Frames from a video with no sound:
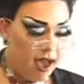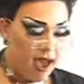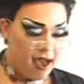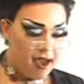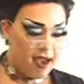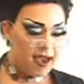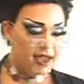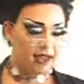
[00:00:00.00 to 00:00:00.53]

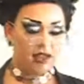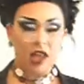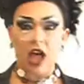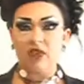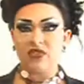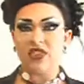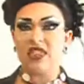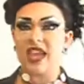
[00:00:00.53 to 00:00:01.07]
I
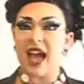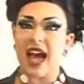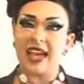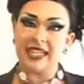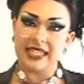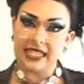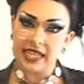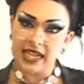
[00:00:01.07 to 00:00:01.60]
loved the
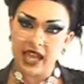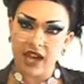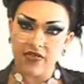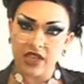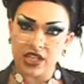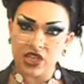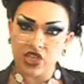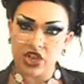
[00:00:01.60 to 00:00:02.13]
idea
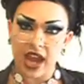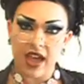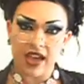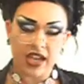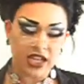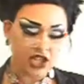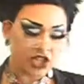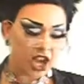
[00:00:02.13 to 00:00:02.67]
of this
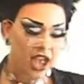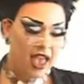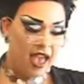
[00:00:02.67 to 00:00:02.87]
challenge.